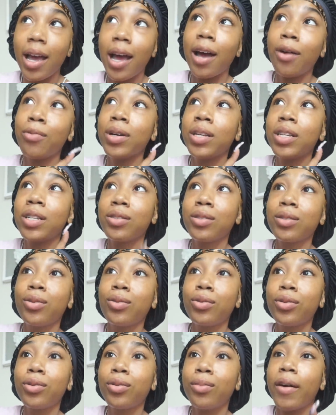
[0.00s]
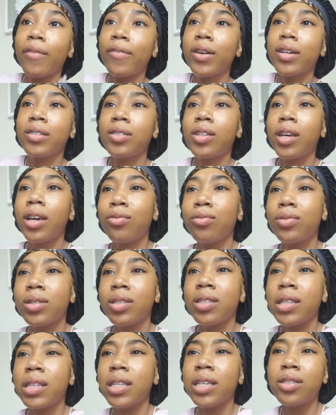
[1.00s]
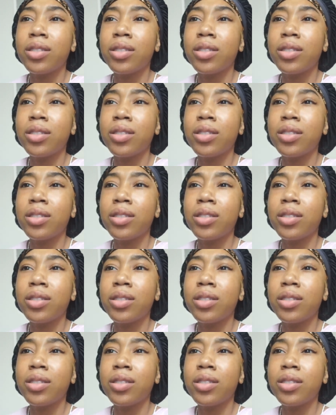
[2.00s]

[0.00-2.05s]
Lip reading: I went to school, my first day was the